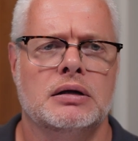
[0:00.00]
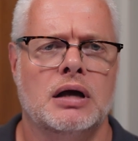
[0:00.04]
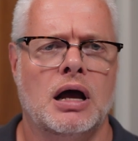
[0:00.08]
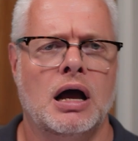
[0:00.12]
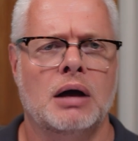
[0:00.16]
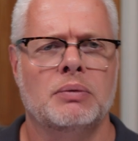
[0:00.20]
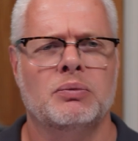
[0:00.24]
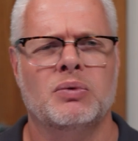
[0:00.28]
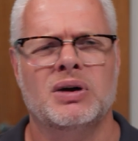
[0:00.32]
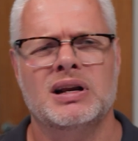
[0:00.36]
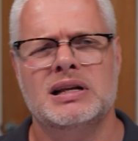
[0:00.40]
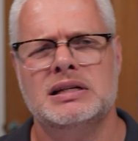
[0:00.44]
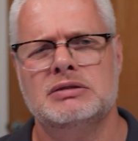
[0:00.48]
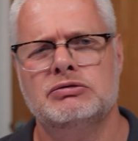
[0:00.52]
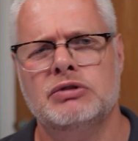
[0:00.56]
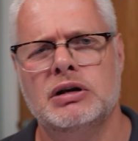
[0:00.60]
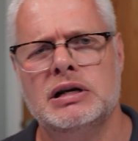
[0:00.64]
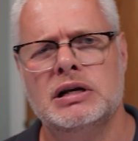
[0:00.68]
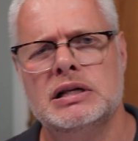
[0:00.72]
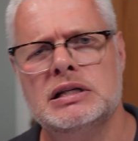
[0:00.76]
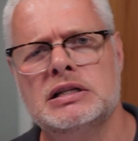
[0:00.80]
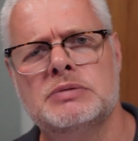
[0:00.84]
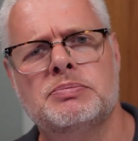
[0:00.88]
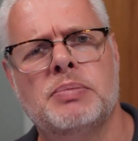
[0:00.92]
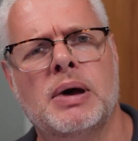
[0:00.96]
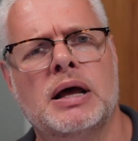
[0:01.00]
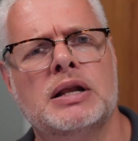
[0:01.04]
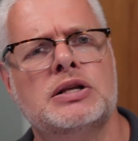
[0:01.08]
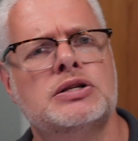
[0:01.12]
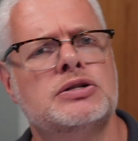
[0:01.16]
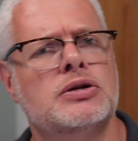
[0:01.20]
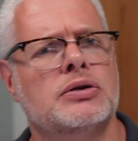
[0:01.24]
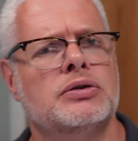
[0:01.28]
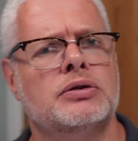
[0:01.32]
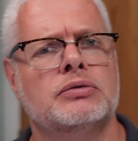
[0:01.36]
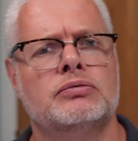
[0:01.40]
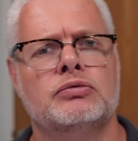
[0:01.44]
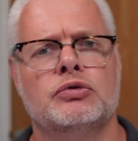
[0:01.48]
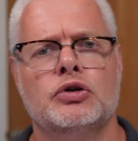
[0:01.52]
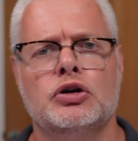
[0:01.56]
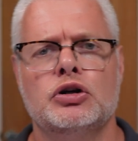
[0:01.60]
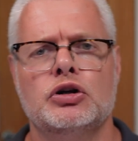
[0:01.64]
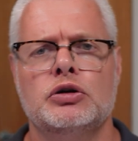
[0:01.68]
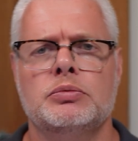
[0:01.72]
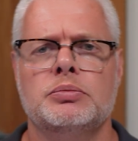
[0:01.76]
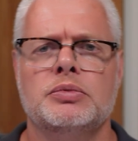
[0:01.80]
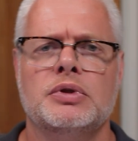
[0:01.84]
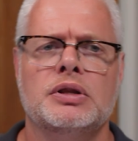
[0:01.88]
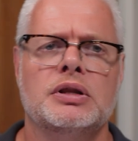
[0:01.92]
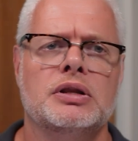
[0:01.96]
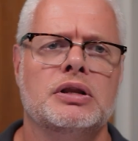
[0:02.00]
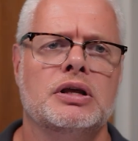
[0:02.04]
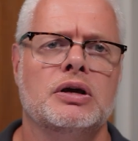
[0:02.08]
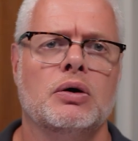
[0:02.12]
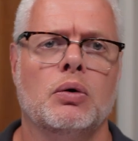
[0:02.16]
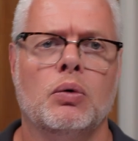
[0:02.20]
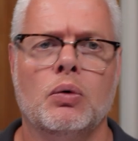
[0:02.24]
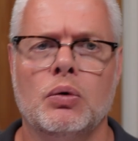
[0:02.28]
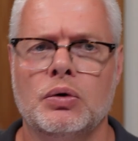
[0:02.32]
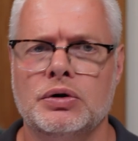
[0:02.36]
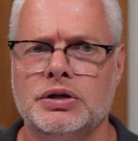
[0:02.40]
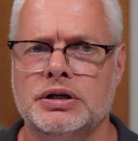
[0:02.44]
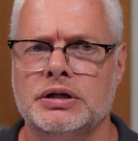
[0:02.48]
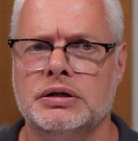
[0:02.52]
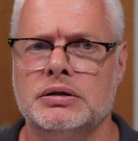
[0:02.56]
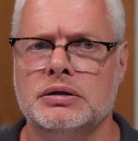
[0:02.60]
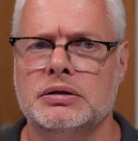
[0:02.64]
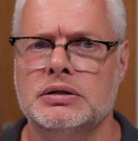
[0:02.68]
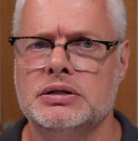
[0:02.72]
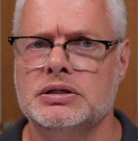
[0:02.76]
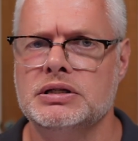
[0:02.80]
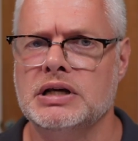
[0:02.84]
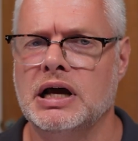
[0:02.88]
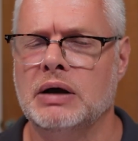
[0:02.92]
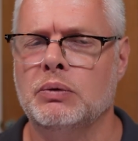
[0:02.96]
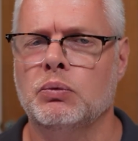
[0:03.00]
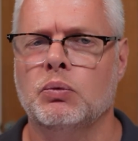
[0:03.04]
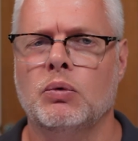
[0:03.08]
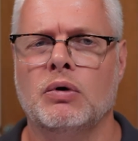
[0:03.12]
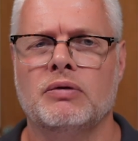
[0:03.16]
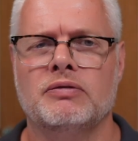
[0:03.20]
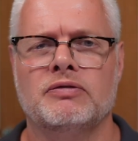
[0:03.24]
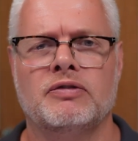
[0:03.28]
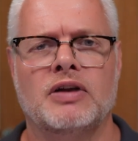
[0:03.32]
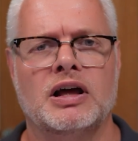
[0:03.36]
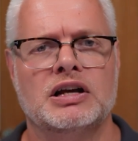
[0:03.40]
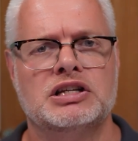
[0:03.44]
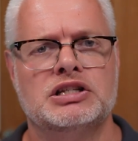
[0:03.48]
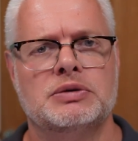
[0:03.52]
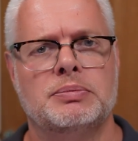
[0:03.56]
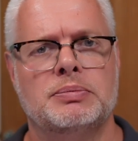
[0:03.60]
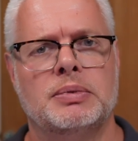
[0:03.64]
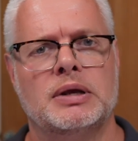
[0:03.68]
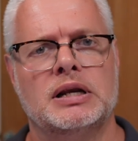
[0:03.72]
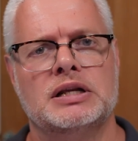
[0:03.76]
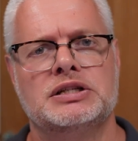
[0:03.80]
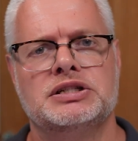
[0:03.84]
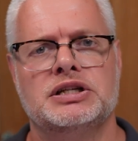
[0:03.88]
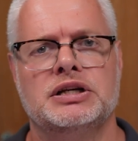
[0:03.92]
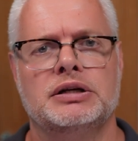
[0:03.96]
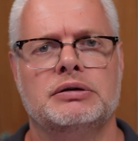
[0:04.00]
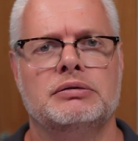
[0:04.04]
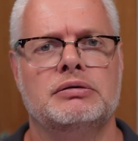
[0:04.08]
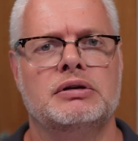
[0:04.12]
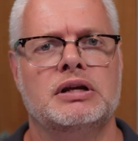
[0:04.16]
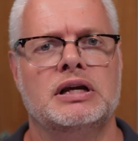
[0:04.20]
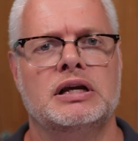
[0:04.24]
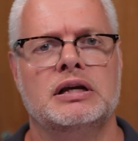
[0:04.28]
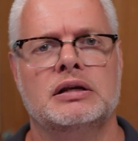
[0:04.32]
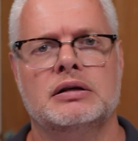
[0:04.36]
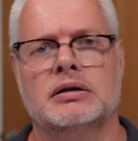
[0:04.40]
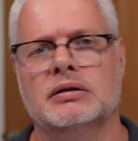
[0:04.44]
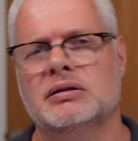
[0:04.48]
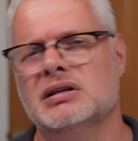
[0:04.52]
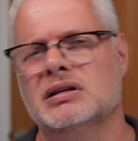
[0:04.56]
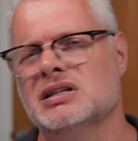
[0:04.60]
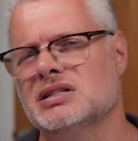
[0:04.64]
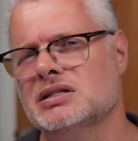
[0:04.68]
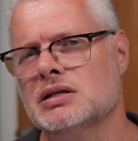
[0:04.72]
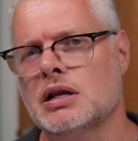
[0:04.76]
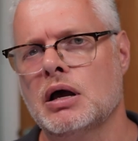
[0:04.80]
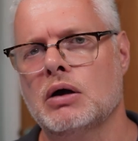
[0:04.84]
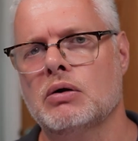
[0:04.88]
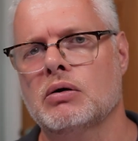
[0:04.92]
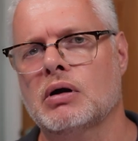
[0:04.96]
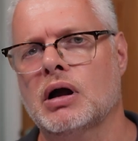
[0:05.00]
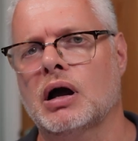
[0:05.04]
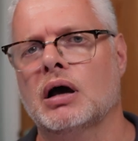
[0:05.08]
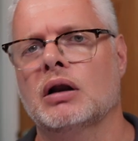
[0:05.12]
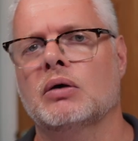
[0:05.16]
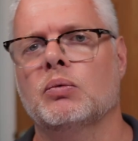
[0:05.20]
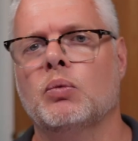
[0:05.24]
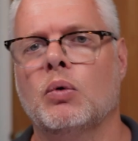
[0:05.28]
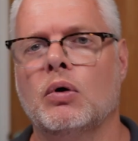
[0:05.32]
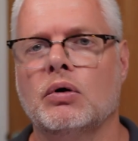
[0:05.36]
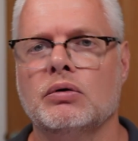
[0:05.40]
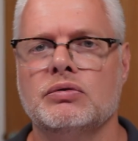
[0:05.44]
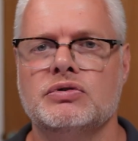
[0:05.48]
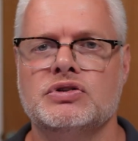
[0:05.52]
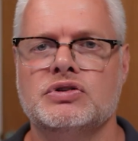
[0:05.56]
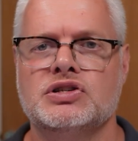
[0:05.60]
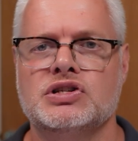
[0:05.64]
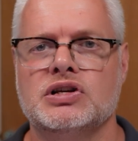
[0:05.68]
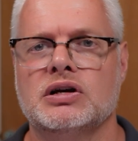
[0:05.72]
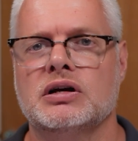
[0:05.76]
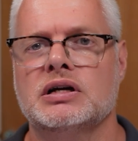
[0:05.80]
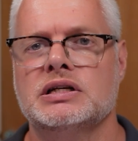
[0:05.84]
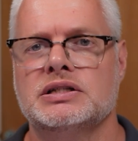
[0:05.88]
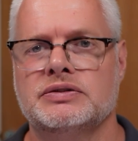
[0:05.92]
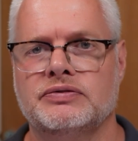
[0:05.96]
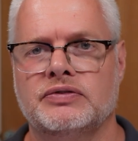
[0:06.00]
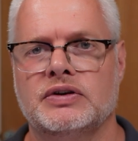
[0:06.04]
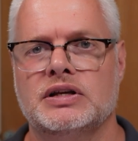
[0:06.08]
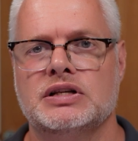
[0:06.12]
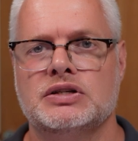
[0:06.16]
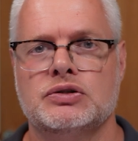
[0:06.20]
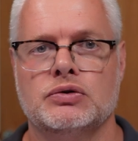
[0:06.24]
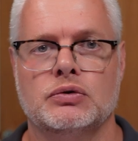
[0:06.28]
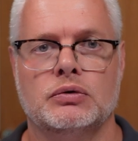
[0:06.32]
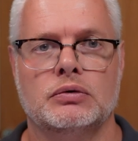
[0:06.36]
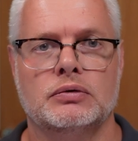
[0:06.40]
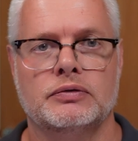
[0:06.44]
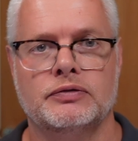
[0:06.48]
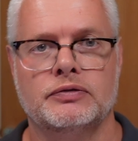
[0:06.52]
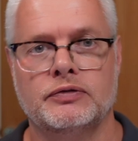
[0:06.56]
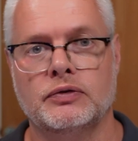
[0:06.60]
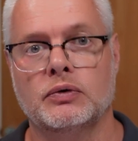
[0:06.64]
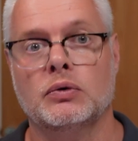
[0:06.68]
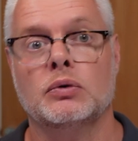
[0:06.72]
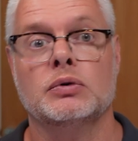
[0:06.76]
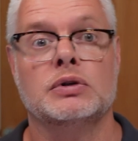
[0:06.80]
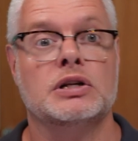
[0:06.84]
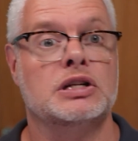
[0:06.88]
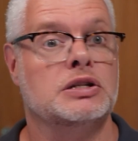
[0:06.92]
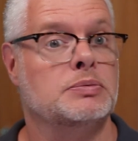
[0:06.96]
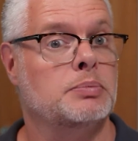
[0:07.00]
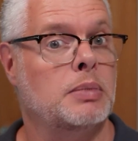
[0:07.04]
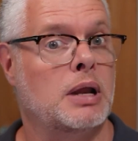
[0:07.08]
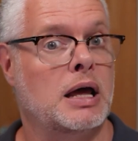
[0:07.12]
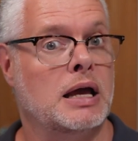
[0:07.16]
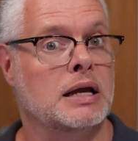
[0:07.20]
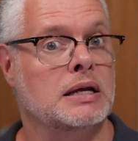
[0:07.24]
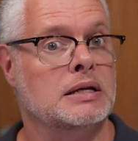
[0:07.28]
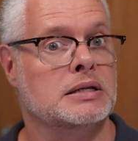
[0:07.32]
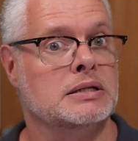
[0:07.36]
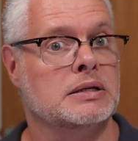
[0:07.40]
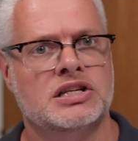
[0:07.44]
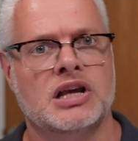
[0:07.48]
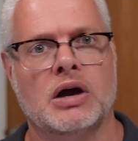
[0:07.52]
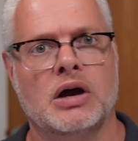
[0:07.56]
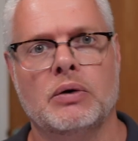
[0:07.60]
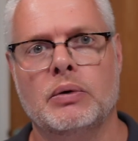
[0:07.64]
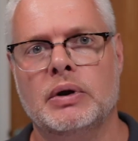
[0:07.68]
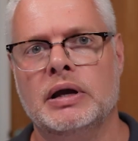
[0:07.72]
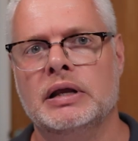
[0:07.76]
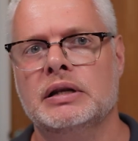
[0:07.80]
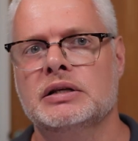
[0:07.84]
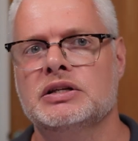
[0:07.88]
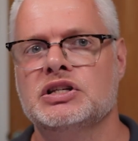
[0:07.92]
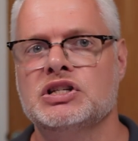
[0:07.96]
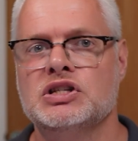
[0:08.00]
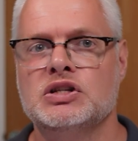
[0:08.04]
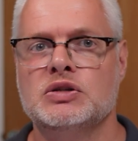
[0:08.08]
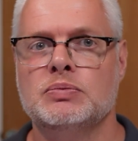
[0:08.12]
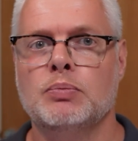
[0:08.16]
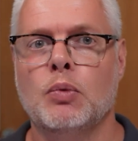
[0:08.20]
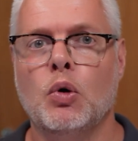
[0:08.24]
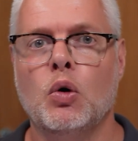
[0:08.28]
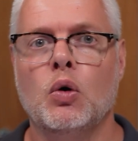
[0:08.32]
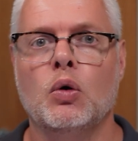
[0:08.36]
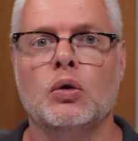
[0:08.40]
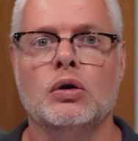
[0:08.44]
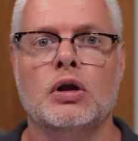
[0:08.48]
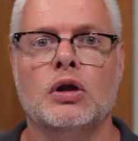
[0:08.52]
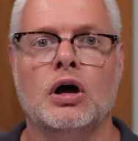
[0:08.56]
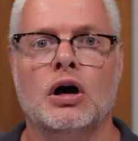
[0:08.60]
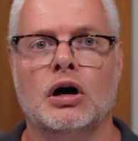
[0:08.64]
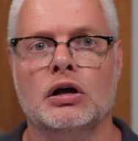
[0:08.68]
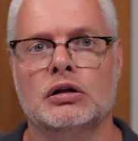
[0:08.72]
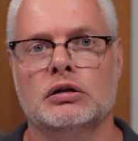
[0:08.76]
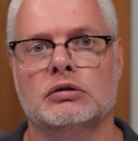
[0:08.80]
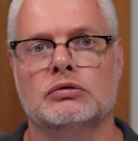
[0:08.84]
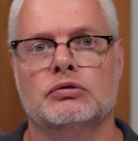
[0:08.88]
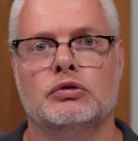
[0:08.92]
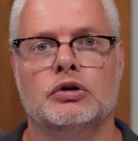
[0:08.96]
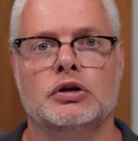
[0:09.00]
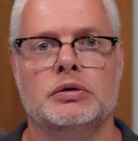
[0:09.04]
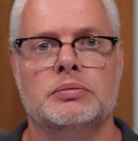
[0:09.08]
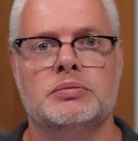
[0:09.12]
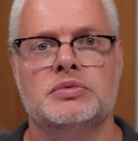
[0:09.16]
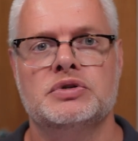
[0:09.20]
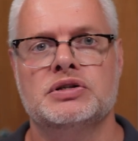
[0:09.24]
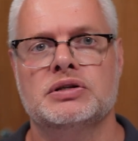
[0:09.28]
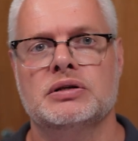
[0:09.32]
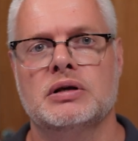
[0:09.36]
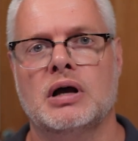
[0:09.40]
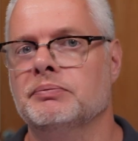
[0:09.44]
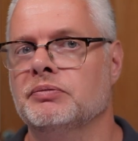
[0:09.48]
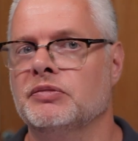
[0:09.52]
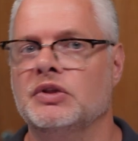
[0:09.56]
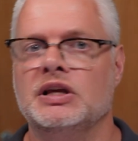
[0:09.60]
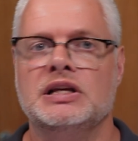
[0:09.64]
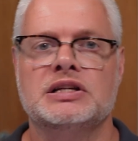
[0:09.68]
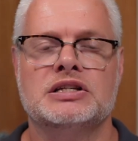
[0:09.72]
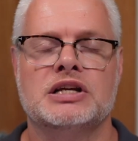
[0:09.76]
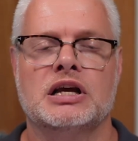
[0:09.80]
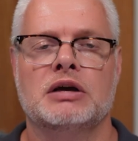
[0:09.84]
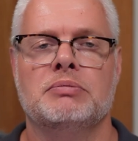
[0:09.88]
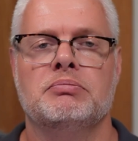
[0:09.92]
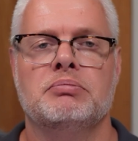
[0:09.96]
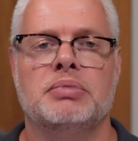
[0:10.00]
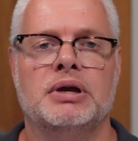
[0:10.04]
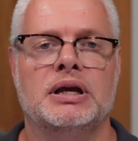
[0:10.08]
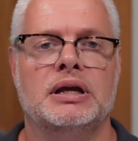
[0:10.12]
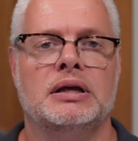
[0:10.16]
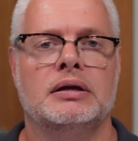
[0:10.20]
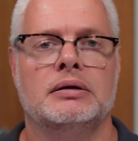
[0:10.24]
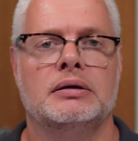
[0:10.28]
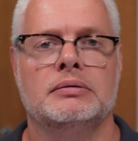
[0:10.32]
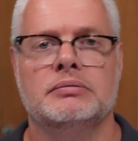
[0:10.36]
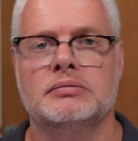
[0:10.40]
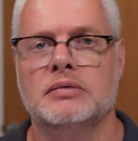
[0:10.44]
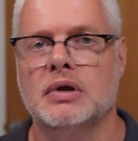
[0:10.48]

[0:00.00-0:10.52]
Well, it really depends on the room and the audience and what flexibility you need. There's no kind of one size fits all for displays. So in small huddle rooms, these can be